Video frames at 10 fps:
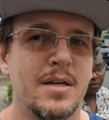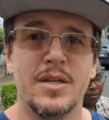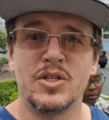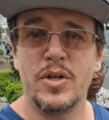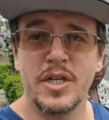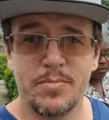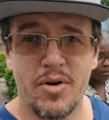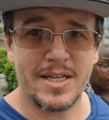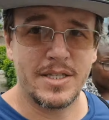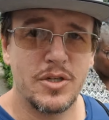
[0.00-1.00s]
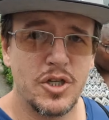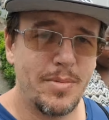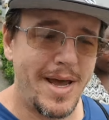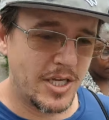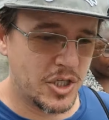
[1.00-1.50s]
Sonia's practicing her
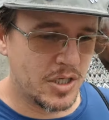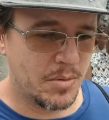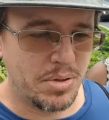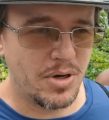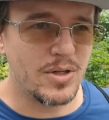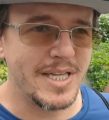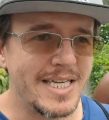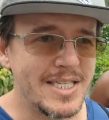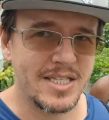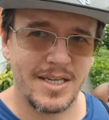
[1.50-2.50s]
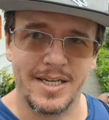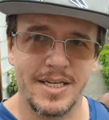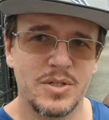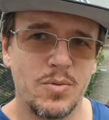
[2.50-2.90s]
Spanish. Police is